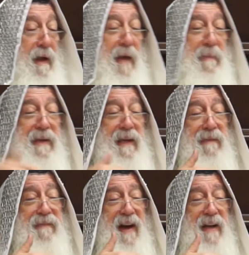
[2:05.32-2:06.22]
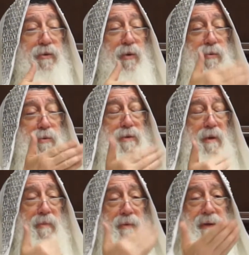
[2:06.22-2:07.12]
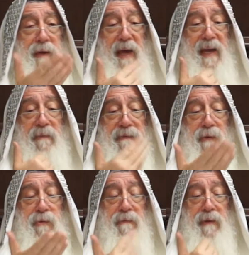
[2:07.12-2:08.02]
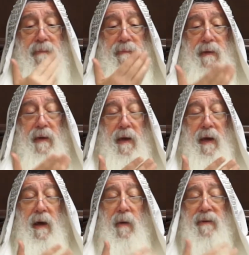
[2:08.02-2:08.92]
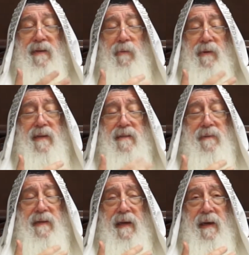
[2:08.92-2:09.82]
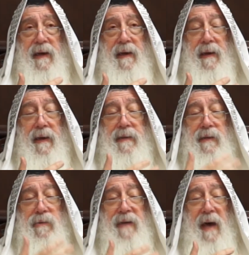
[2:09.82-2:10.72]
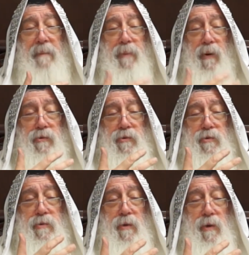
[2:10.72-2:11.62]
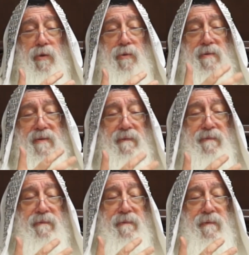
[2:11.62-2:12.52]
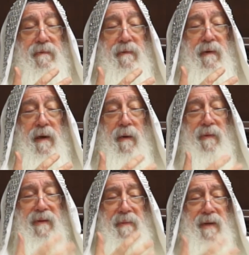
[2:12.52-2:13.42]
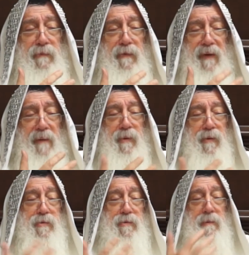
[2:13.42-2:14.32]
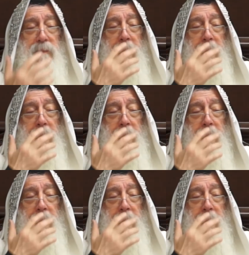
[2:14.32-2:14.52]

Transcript: I mean, if I talk to somebody, I am in front of him. What, what does mean? And you would approach Yosef. What the meaning of approach?